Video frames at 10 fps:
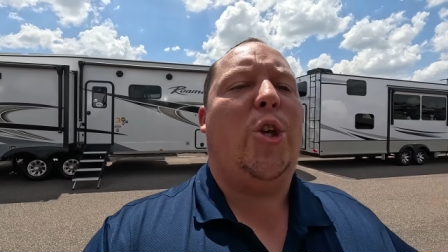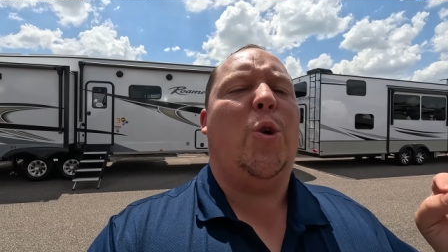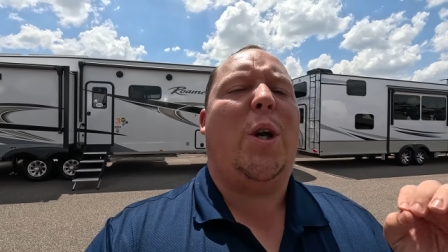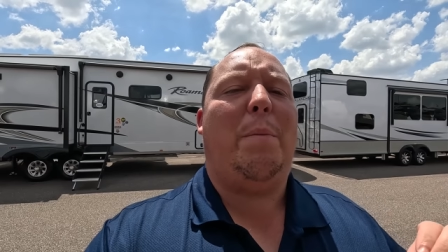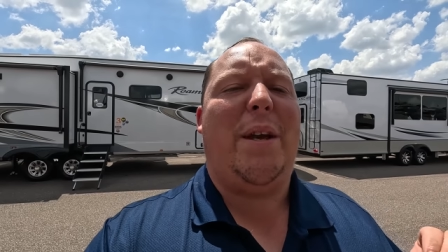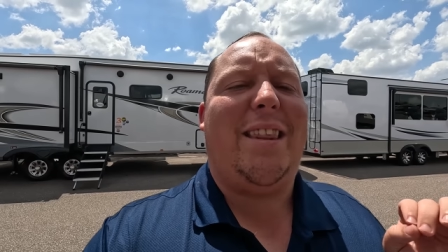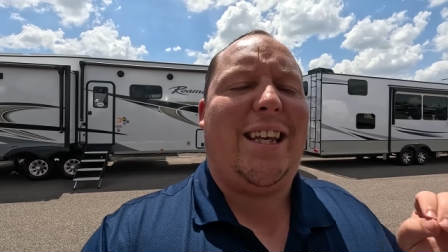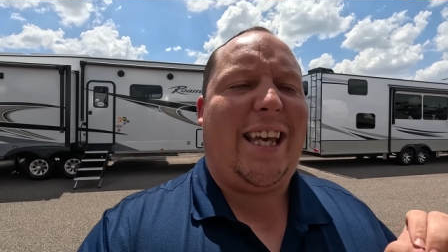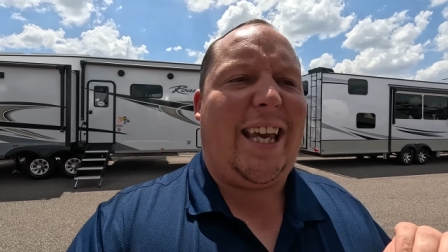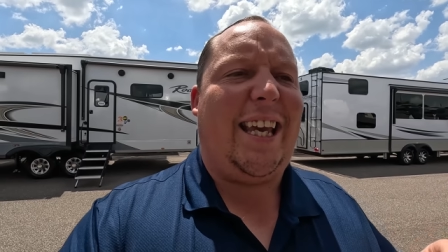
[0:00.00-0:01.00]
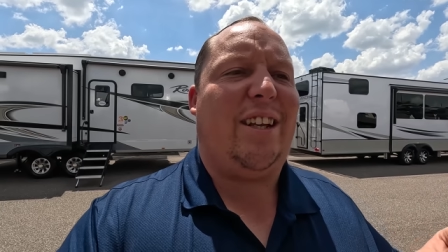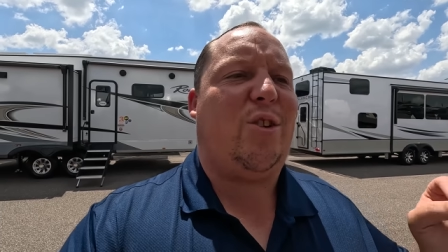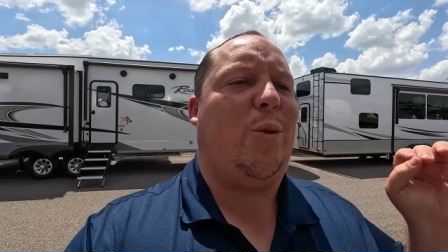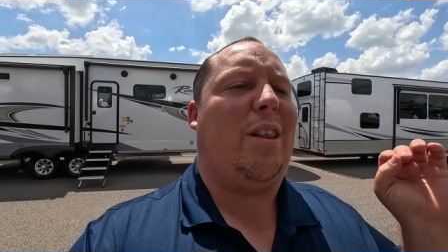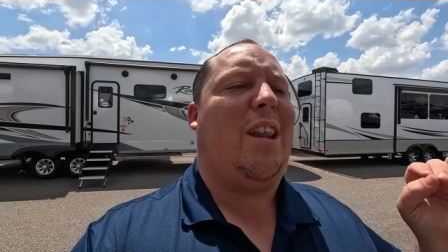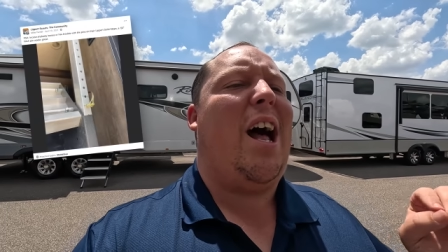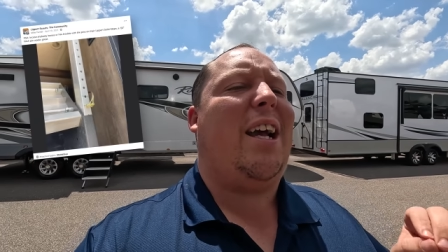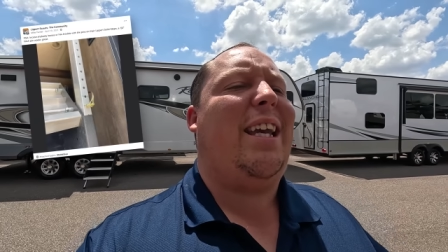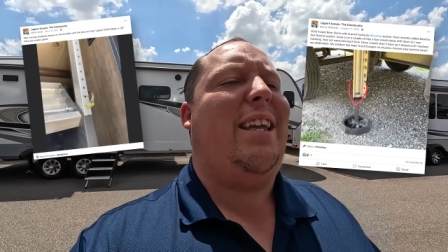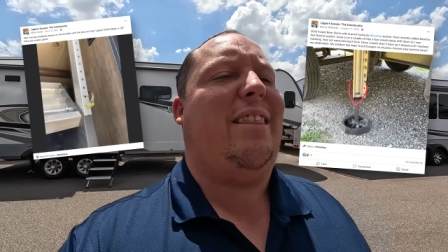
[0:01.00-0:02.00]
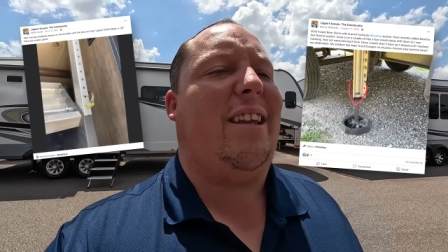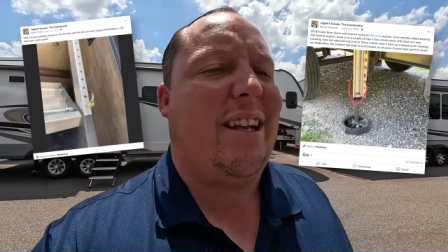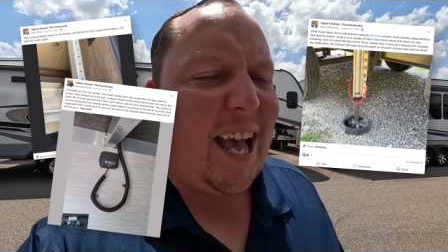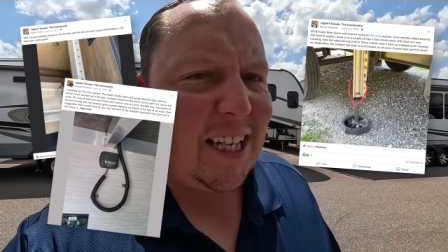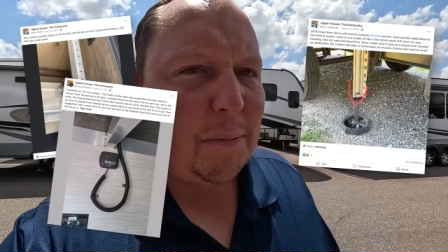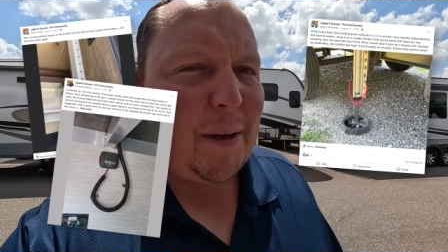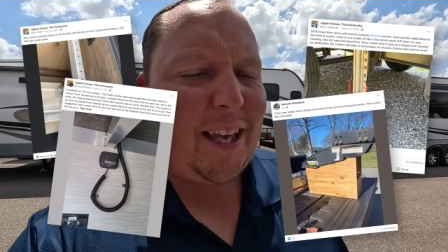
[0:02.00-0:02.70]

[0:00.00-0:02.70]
You could be the key to unlocking the next